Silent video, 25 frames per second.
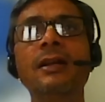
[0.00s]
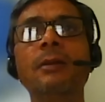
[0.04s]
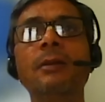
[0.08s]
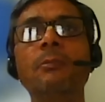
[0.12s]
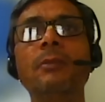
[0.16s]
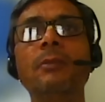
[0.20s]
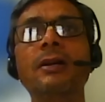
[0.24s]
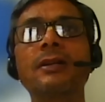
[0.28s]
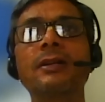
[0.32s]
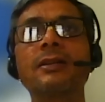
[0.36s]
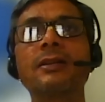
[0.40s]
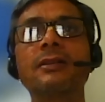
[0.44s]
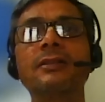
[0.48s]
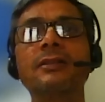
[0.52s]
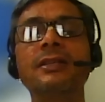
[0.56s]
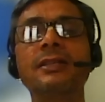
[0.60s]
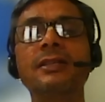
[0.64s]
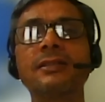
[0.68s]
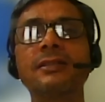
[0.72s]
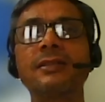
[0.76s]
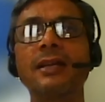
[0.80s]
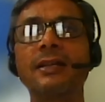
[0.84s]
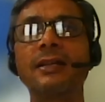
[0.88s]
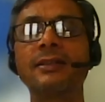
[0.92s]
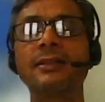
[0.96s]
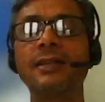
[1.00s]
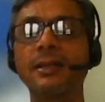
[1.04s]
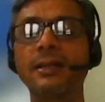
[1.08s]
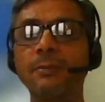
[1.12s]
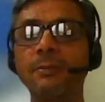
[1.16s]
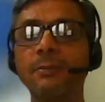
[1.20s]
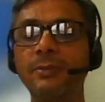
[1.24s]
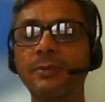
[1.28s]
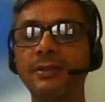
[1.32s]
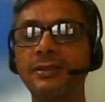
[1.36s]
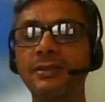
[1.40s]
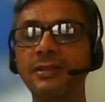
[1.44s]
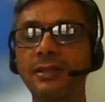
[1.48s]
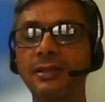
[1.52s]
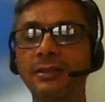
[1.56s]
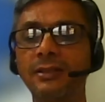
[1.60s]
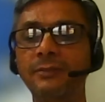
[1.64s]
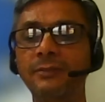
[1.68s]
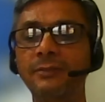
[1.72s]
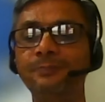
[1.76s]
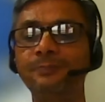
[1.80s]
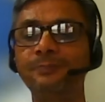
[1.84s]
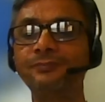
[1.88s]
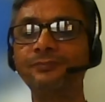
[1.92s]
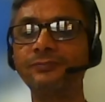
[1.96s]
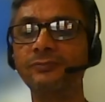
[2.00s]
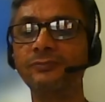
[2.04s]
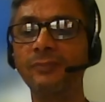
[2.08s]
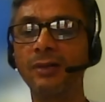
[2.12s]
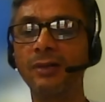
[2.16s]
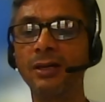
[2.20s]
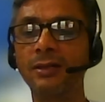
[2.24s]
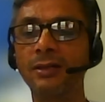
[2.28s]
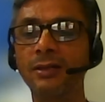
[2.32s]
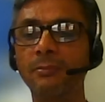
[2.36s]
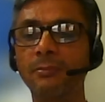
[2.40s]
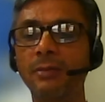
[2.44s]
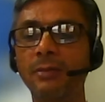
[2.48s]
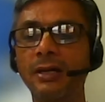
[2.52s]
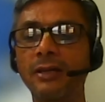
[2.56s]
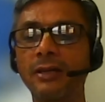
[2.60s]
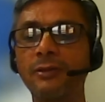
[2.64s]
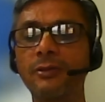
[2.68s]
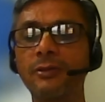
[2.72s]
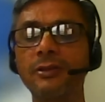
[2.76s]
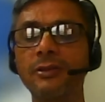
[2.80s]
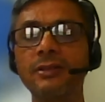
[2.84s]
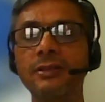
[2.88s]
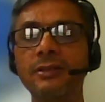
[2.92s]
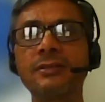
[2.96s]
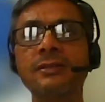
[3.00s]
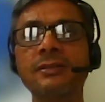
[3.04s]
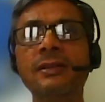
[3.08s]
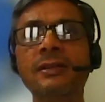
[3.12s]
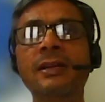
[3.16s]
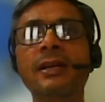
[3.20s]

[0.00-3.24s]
But this other person, Marcus,